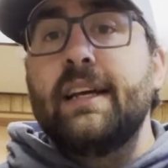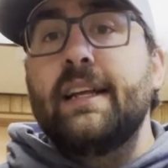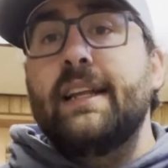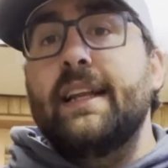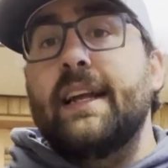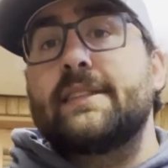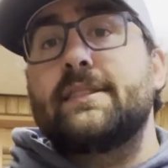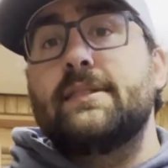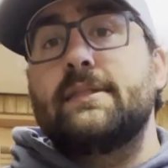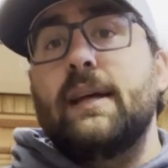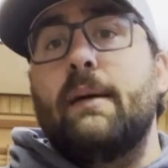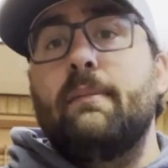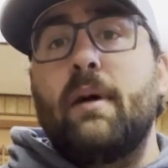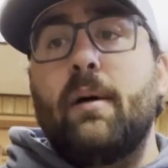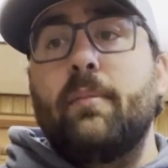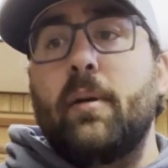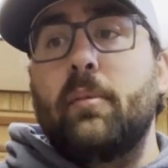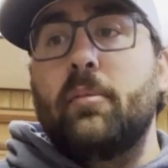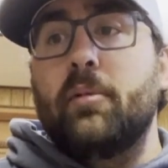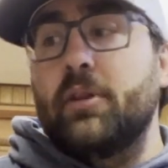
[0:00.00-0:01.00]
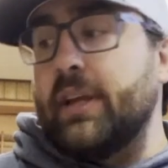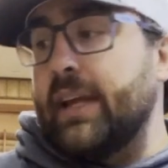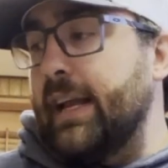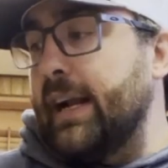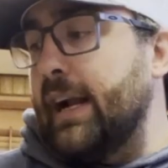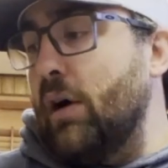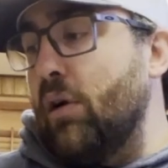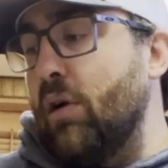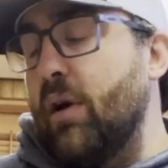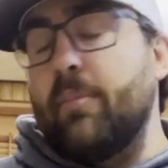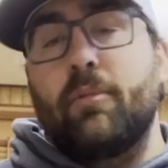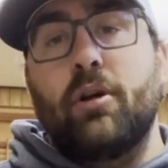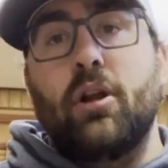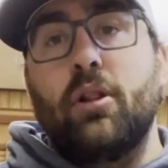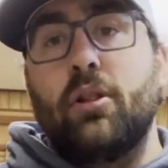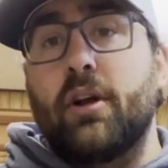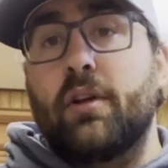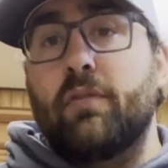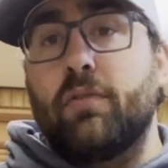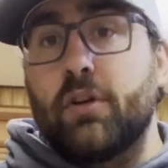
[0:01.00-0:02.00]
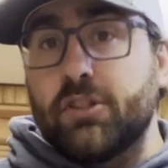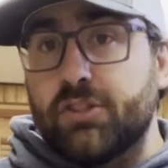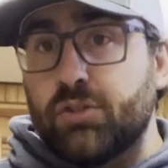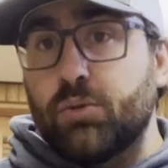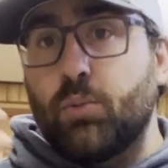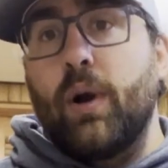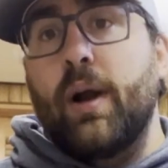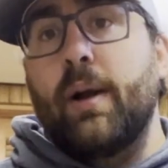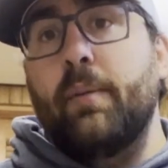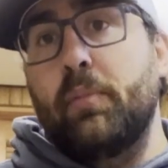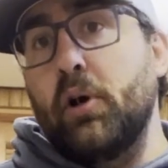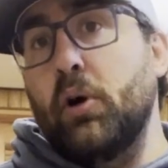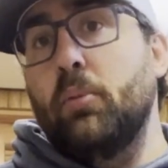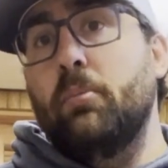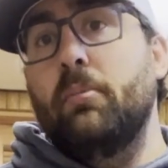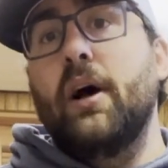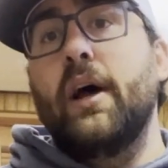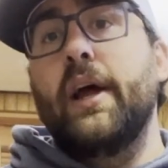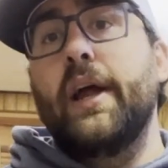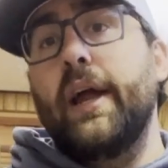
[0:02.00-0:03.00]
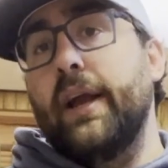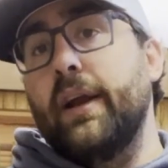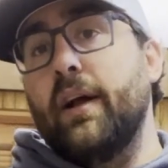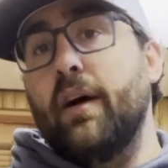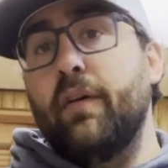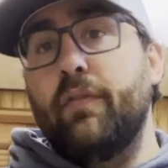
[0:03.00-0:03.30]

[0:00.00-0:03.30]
Next time I'm able to get out, I'm going to look for a square bill bite,